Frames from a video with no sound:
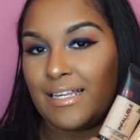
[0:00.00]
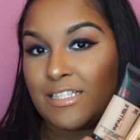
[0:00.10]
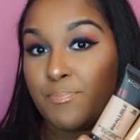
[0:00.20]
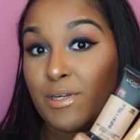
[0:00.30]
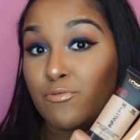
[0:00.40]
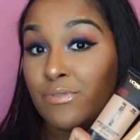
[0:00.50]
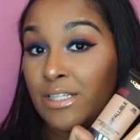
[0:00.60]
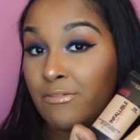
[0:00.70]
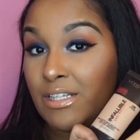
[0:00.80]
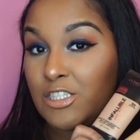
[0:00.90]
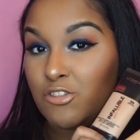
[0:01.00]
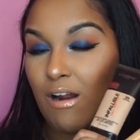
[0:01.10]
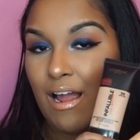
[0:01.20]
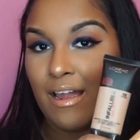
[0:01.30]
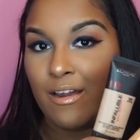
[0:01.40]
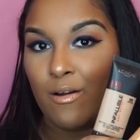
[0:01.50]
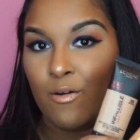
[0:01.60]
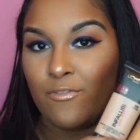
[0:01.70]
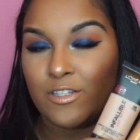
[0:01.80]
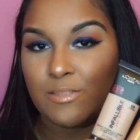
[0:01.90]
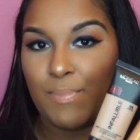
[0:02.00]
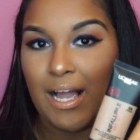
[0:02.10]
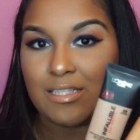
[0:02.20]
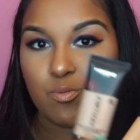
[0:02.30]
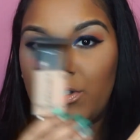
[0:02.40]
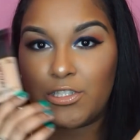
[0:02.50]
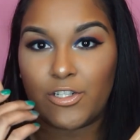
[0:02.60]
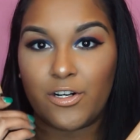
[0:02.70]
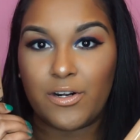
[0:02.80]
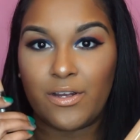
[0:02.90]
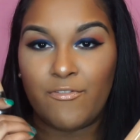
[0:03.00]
that's been really dry over this past winter.